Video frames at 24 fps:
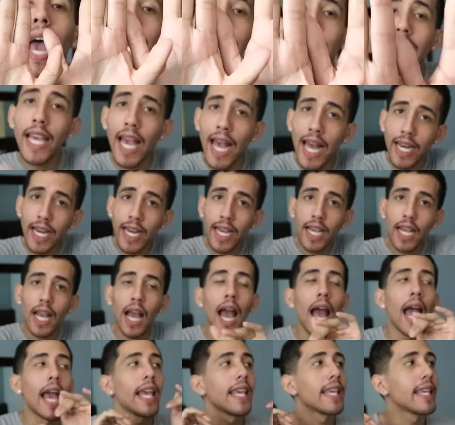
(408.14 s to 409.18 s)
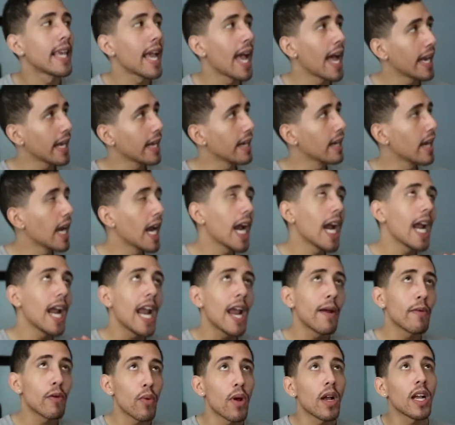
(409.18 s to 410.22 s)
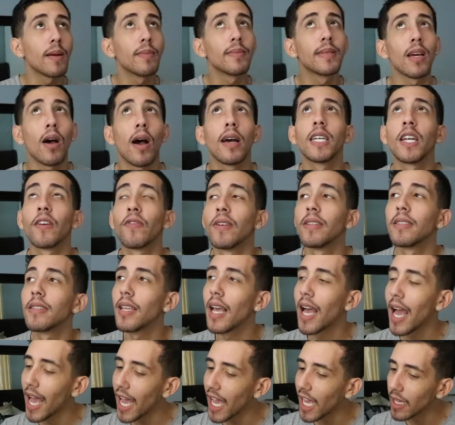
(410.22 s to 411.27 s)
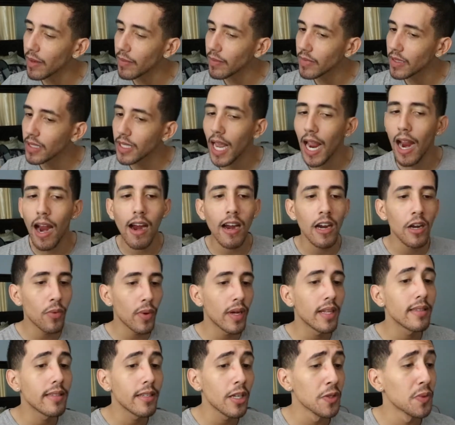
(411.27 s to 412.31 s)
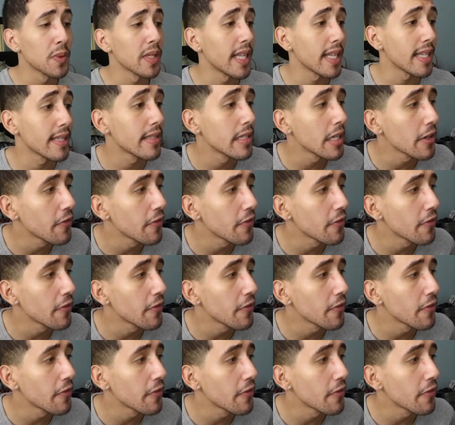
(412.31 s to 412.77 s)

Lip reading: I get it. Everyone comes out at different times, everyone deals with it